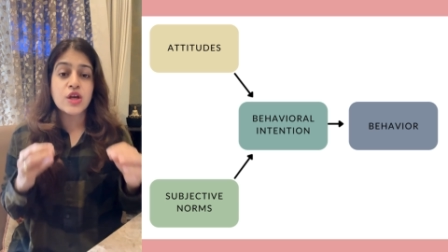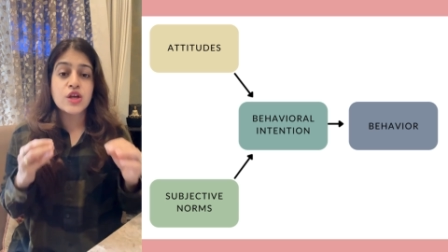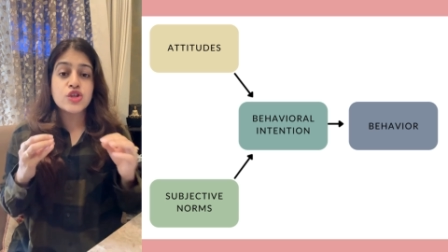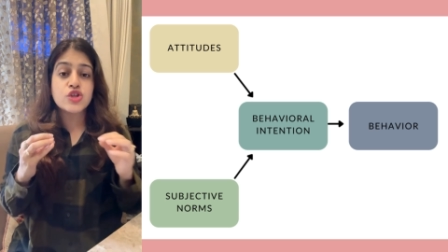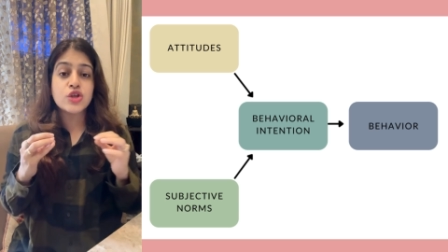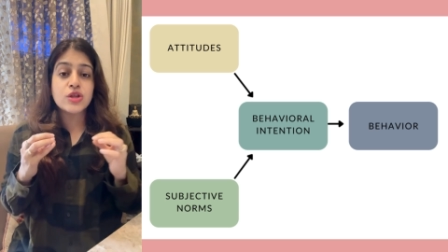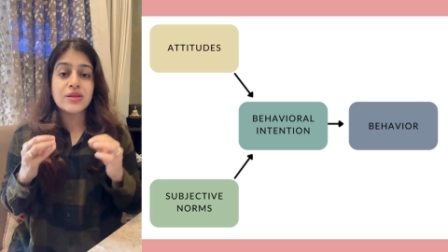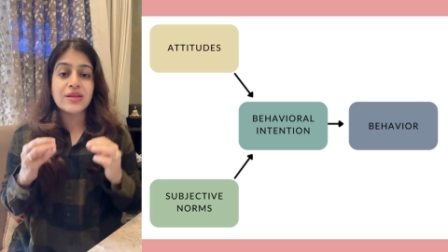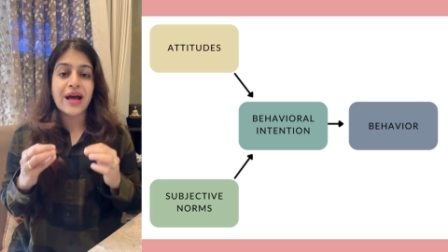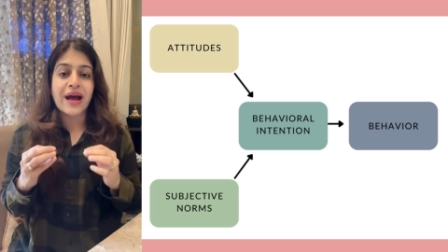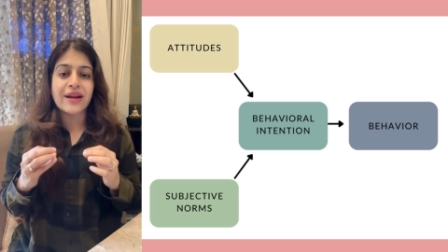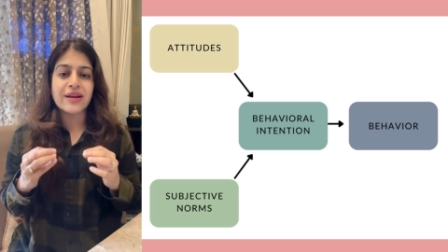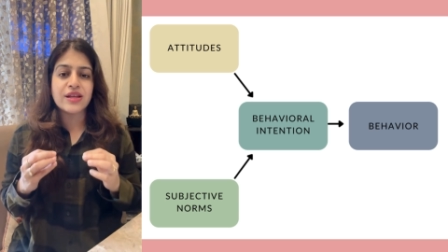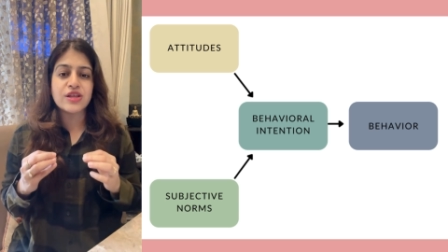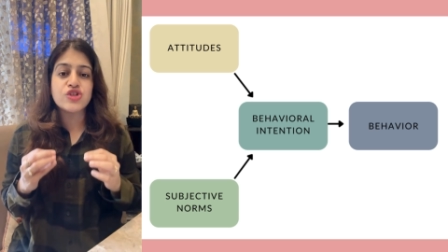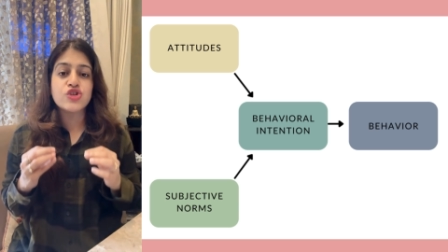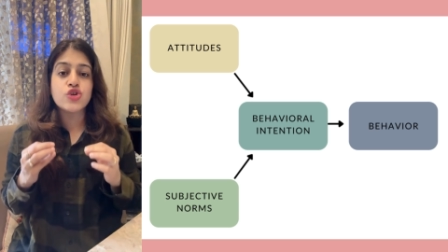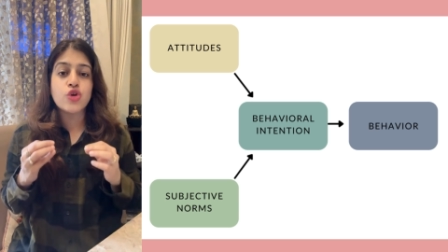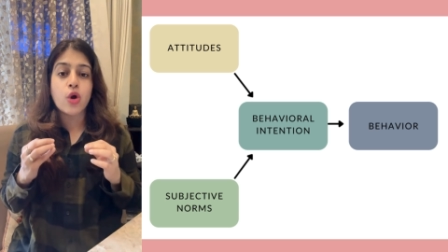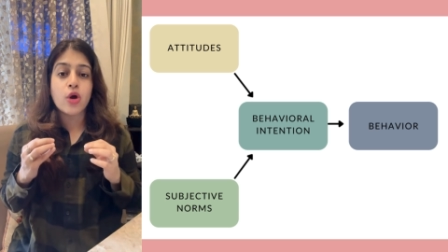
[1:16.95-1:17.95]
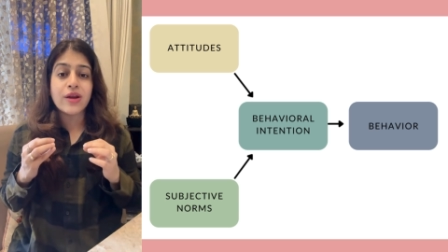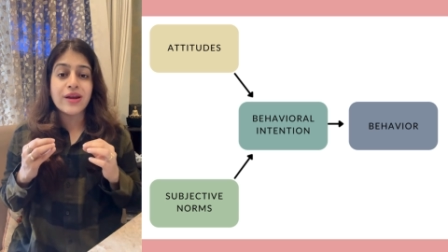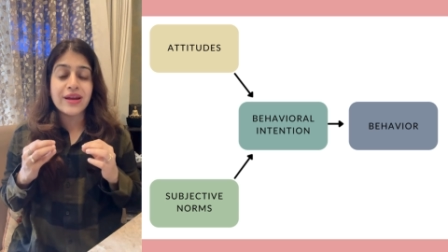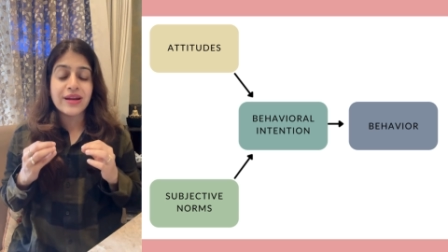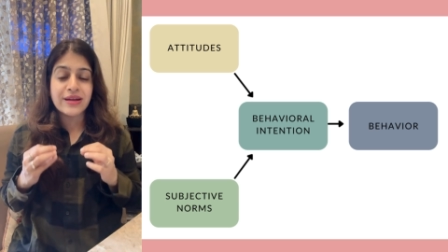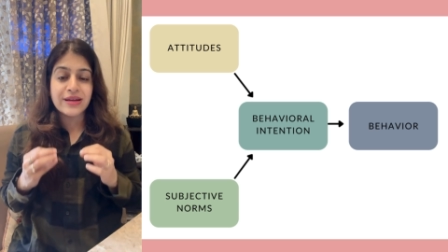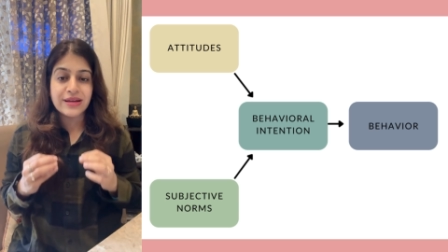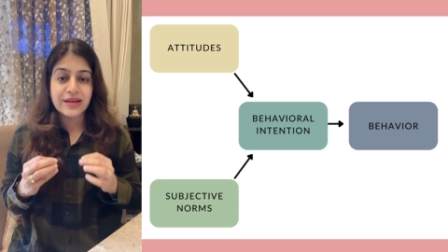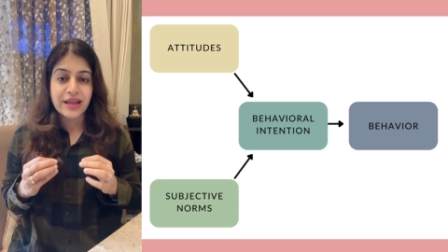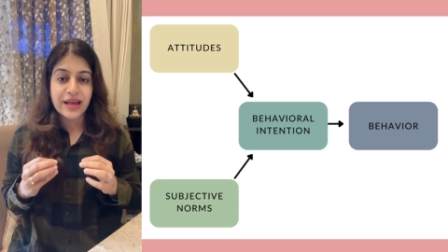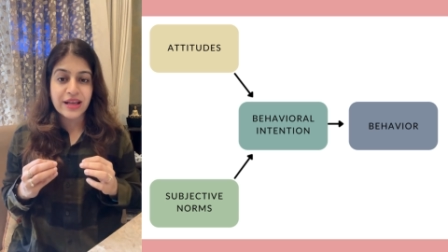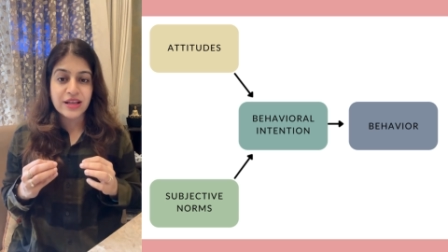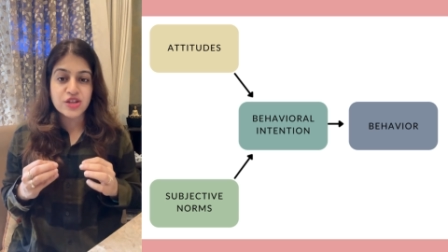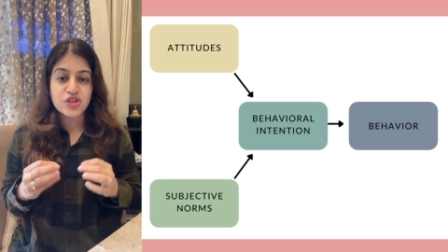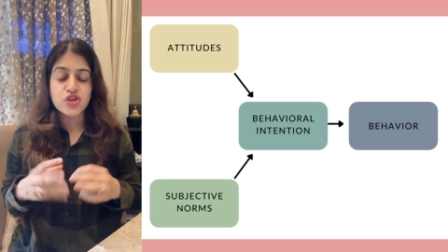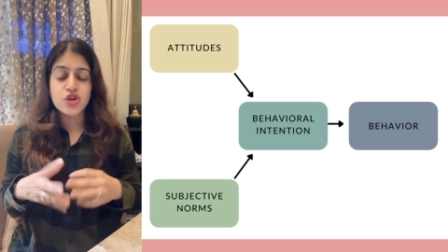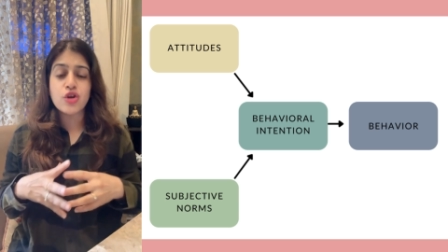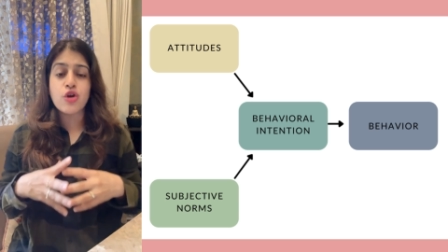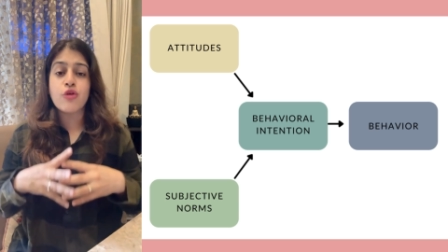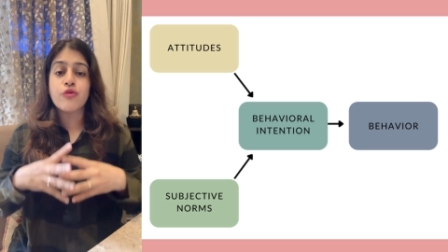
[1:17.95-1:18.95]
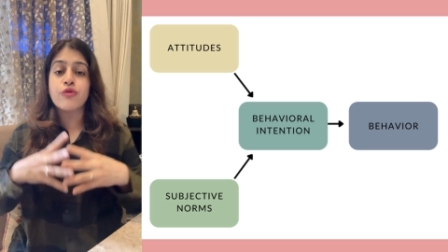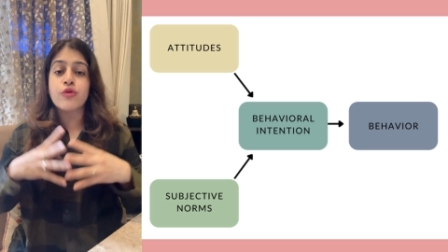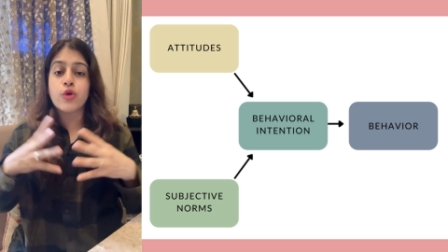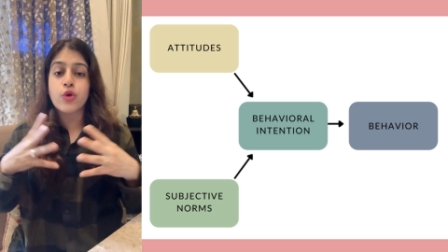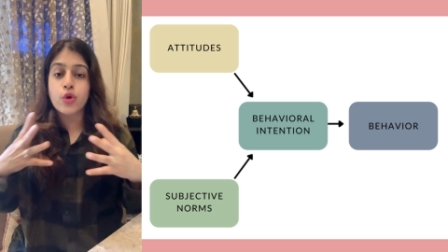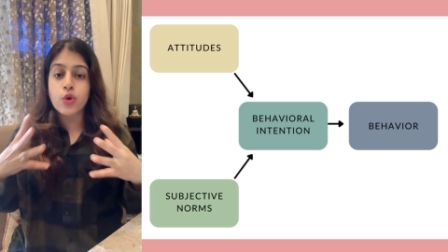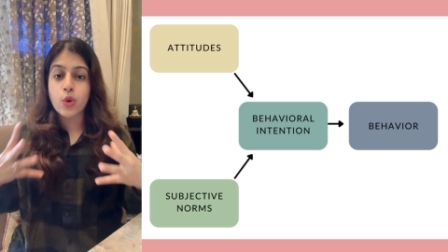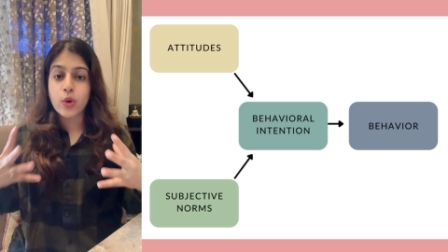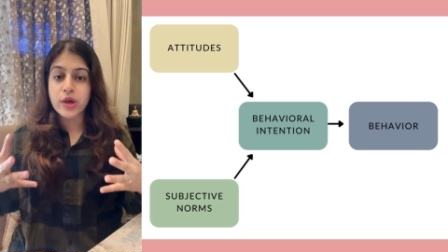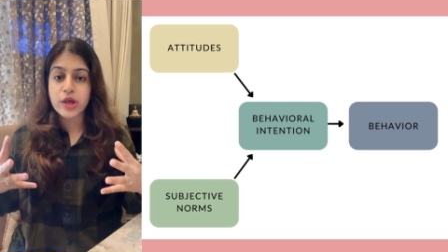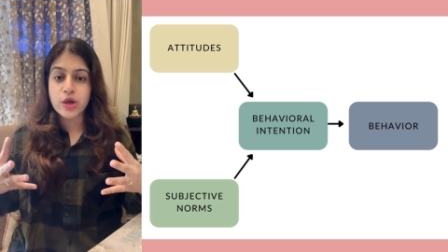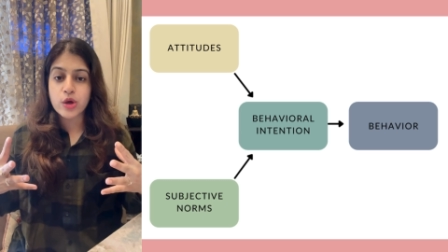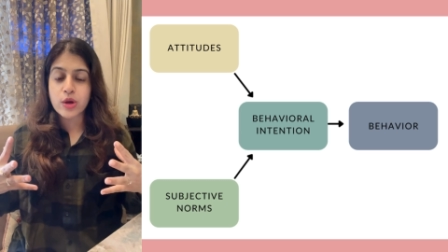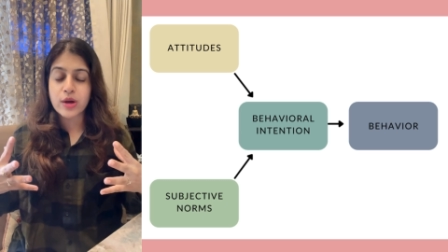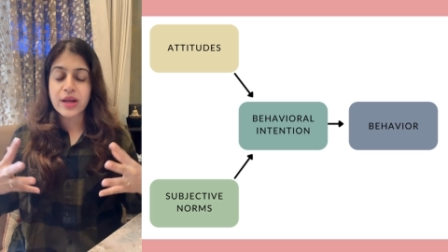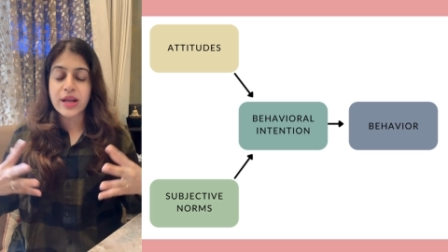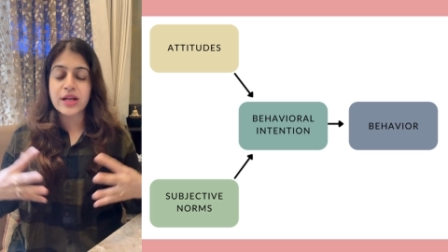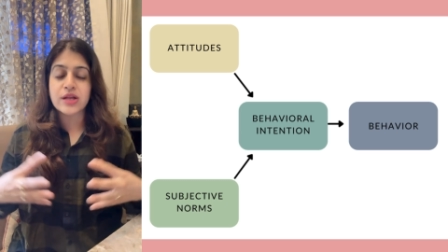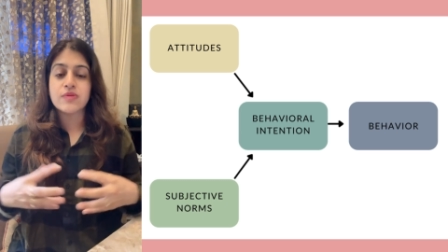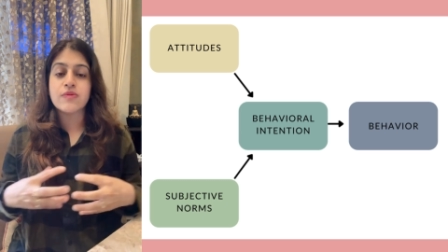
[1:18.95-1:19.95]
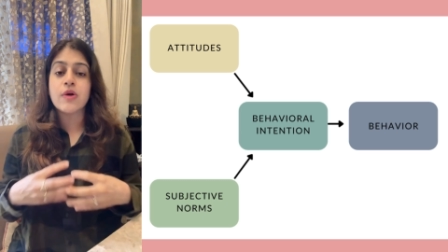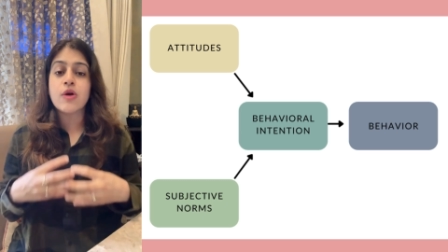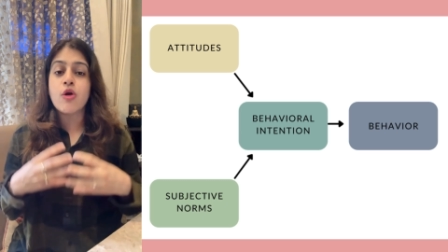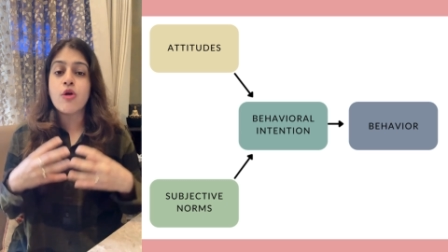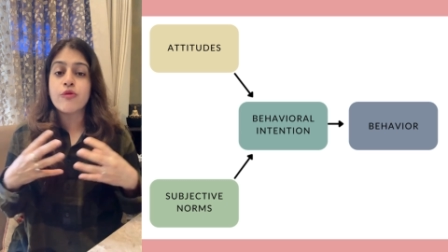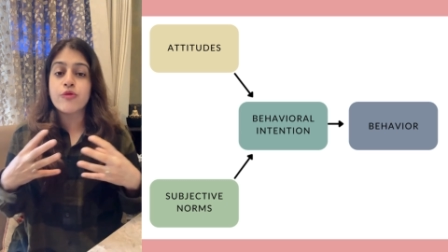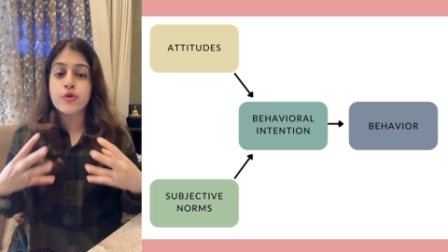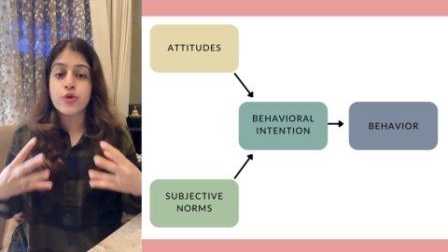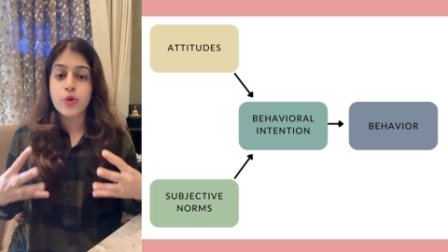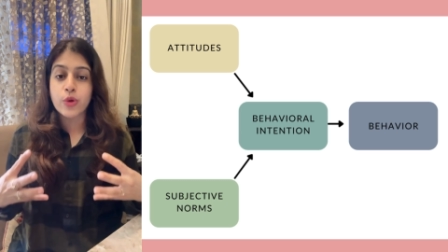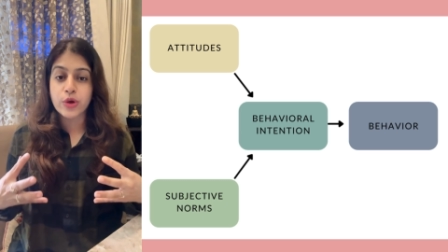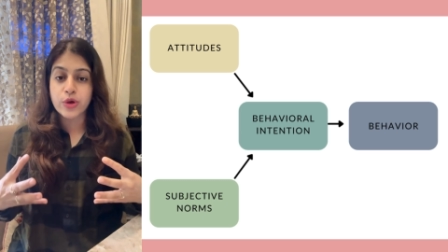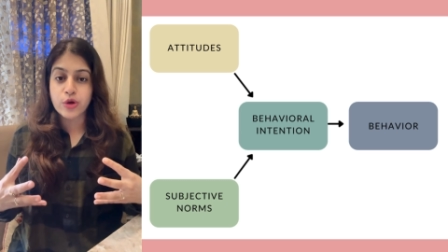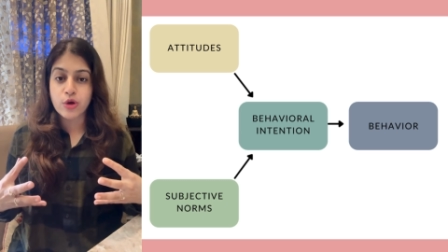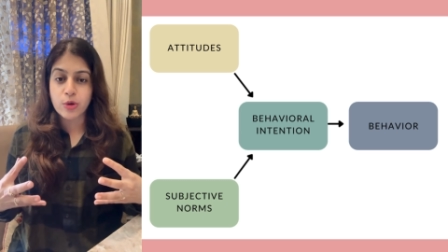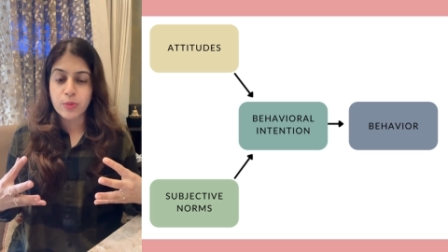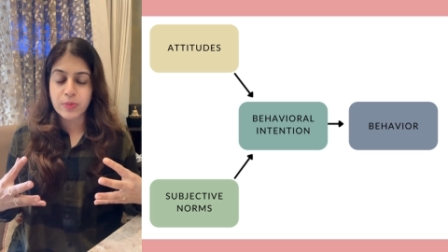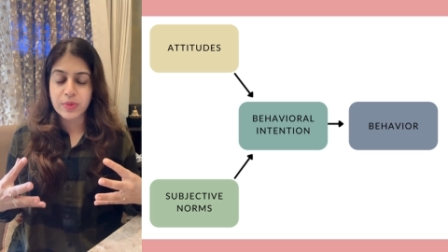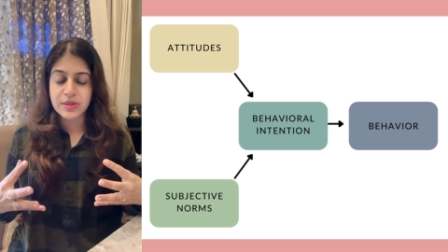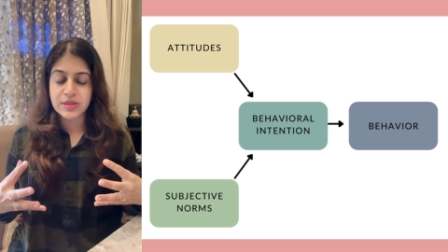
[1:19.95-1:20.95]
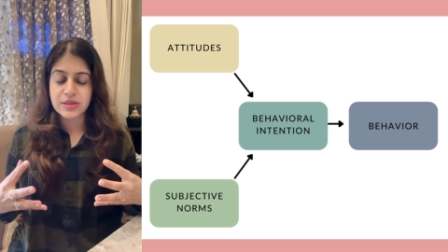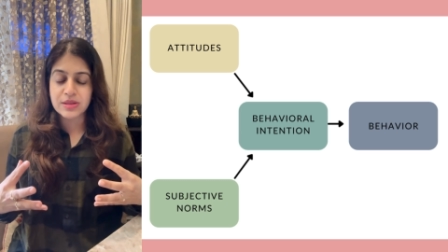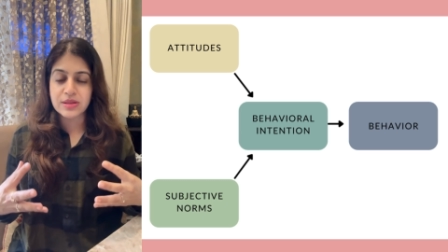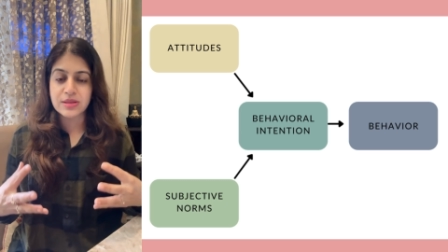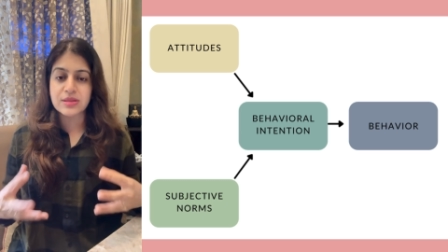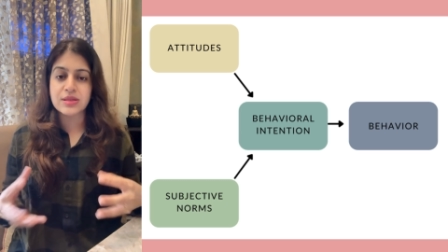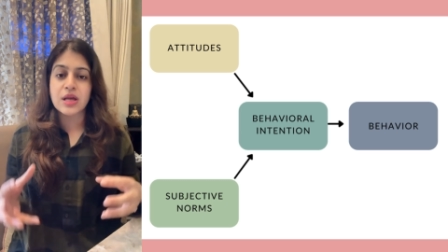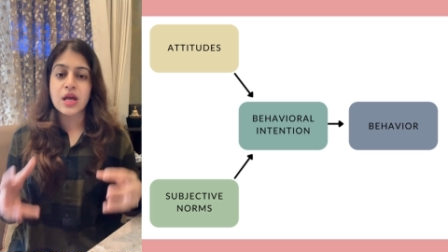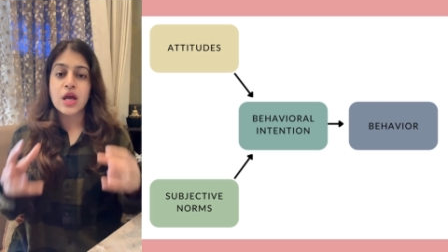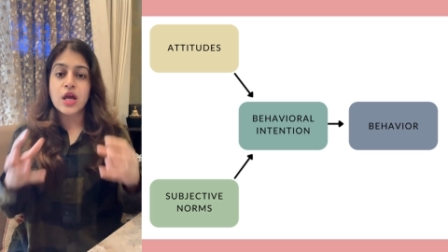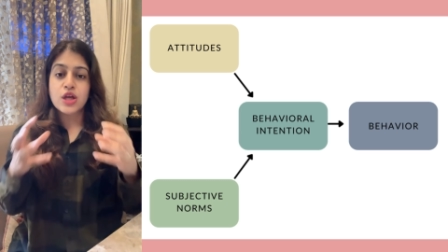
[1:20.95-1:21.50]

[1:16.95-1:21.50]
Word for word: So, that is your intention of growing your network, of growing your business.